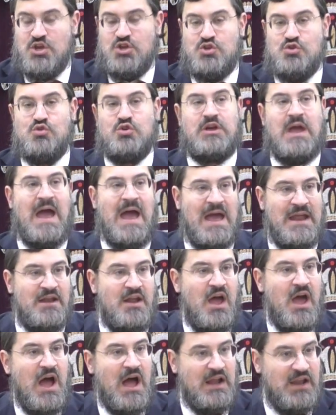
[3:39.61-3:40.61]
you can
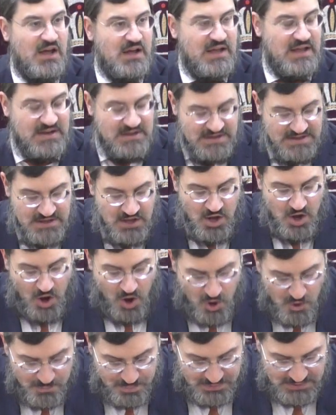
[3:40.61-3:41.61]
halachically
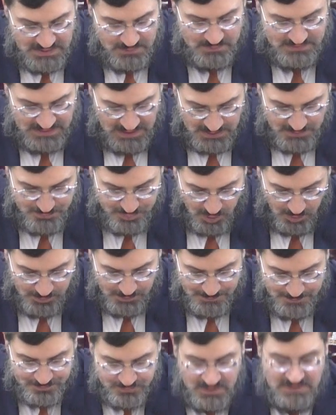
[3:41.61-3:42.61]
open it without a
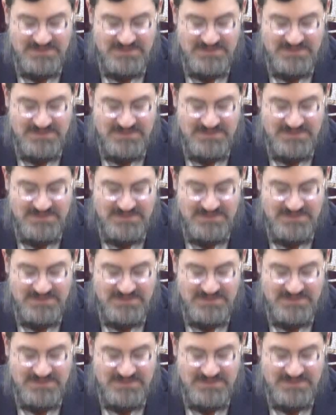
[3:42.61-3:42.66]
problem.